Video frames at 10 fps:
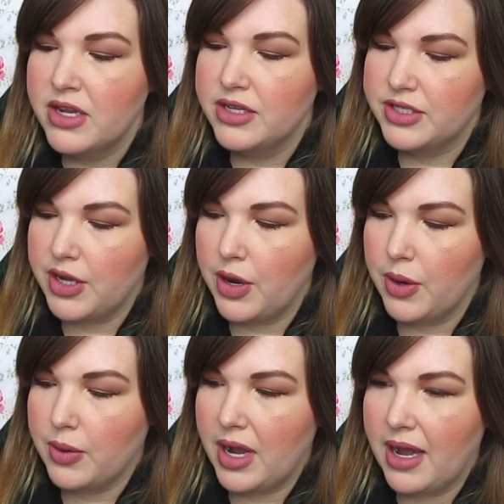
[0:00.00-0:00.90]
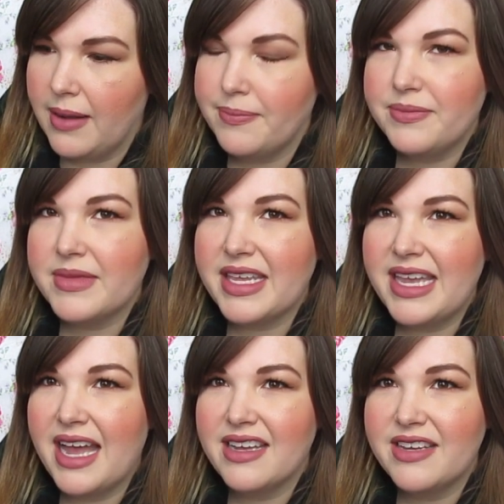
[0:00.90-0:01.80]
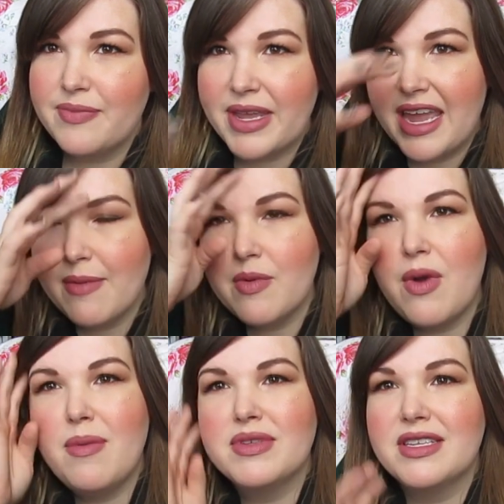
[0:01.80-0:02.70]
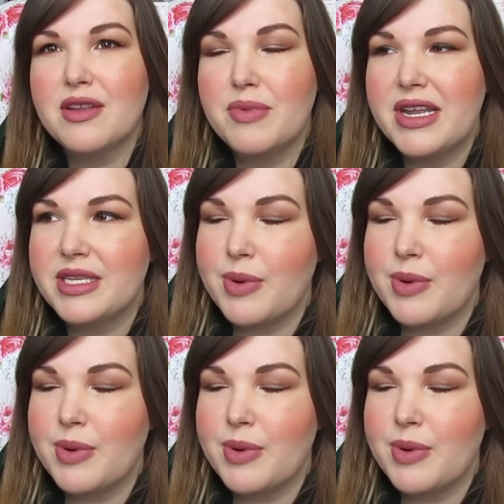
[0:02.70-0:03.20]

So yeah, if my camera wobbles a little bit, it's